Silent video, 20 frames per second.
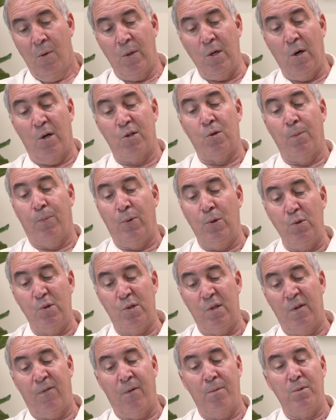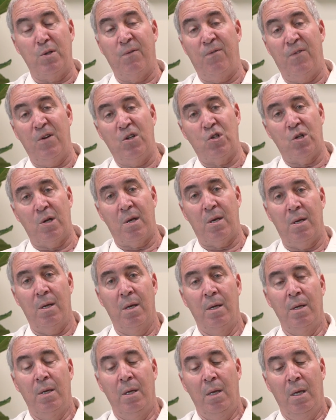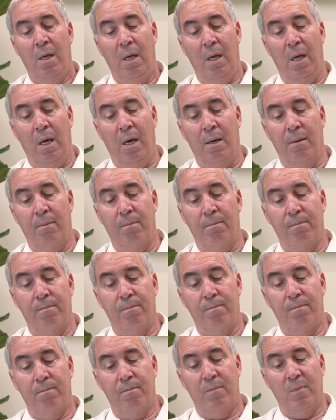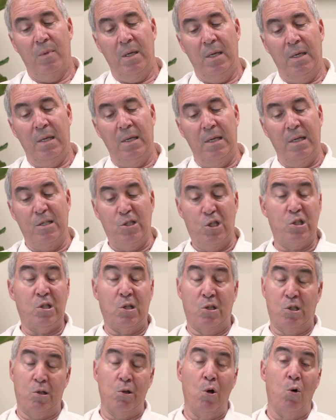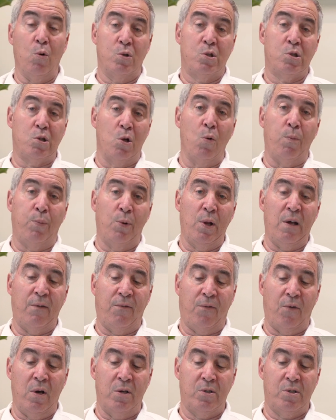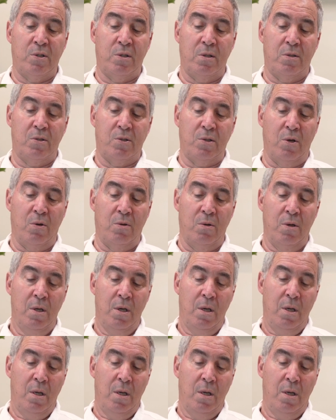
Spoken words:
We also produce it from division, and it's just a slow plant for us. So.